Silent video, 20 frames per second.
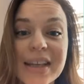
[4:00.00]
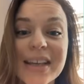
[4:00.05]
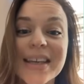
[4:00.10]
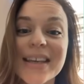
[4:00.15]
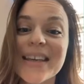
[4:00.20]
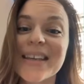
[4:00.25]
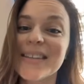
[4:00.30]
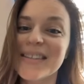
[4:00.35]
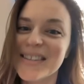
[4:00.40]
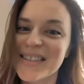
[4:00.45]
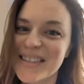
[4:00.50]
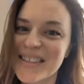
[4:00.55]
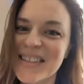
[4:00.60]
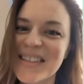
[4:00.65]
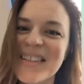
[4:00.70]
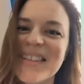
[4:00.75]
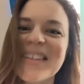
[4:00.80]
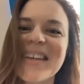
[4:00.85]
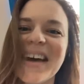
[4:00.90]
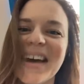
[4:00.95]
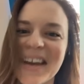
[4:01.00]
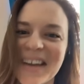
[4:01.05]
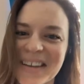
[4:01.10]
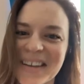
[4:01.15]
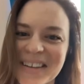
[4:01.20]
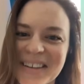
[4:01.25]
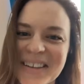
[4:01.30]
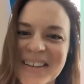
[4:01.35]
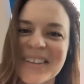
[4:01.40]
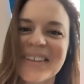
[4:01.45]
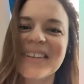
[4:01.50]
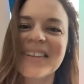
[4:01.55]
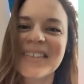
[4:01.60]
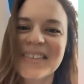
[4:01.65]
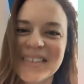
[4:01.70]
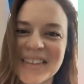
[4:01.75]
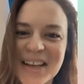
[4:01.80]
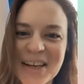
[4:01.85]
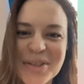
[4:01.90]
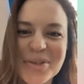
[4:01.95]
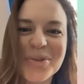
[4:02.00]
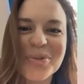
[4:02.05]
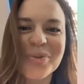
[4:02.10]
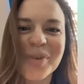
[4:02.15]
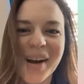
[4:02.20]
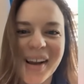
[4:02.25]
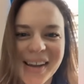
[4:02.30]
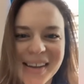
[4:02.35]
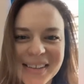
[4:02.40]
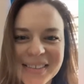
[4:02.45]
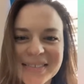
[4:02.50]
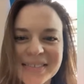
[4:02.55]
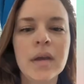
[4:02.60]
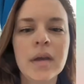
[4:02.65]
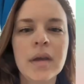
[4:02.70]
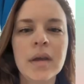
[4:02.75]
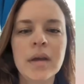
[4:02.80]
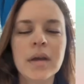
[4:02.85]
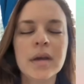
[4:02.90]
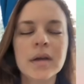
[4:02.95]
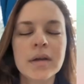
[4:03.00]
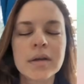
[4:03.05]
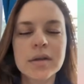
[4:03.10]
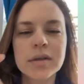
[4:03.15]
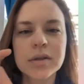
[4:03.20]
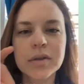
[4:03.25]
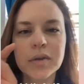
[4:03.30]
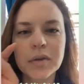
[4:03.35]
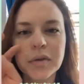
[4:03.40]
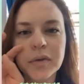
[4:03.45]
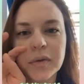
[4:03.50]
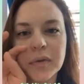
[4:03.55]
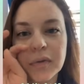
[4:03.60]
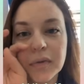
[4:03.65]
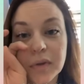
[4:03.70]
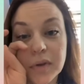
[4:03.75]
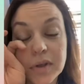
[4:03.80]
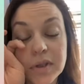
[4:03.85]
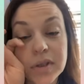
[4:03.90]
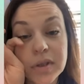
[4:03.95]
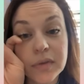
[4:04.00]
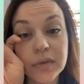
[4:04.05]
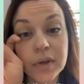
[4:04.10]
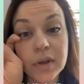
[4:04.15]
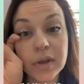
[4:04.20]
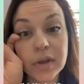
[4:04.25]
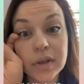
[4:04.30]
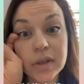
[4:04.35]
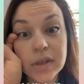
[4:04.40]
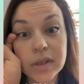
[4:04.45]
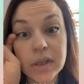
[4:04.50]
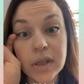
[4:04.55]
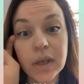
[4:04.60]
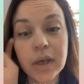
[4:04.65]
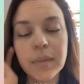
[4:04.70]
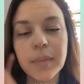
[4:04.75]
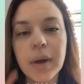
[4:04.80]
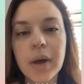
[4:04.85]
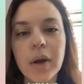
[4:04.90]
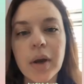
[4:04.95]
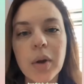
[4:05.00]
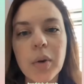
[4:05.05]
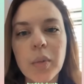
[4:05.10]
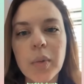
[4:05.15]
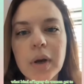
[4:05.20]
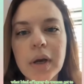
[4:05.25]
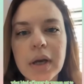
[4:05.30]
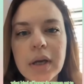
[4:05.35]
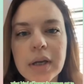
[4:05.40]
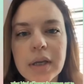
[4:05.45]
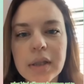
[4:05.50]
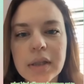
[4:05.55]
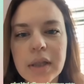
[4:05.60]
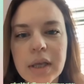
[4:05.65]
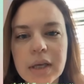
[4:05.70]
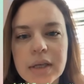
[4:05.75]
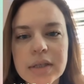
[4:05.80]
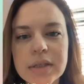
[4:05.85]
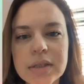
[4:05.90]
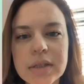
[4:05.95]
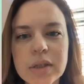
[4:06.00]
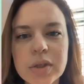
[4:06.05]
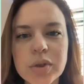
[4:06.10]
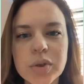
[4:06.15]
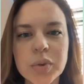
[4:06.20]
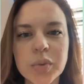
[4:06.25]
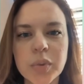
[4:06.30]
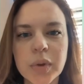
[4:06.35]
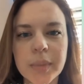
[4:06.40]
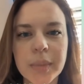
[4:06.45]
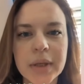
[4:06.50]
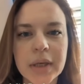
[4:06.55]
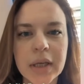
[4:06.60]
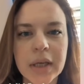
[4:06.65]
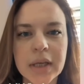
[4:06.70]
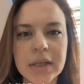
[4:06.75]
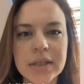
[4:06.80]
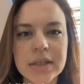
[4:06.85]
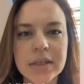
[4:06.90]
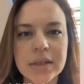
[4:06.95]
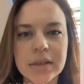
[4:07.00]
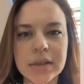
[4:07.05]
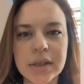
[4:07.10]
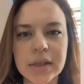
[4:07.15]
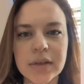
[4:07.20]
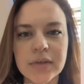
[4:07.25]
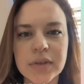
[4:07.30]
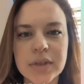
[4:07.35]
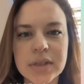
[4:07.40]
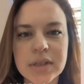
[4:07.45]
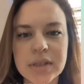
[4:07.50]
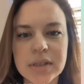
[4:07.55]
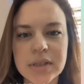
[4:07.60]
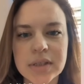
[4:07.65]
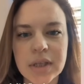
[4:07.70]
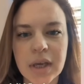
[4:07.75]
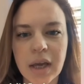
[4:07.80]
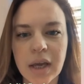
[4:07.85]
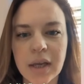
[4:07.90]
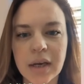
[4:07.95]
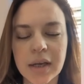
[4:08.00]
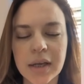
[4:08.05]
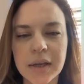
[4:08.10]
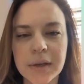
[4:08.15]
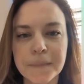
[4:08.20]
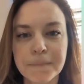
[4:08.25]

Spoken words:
in society. That's right. So first of all, just think about it. What kind of legacy do women get to leave in society?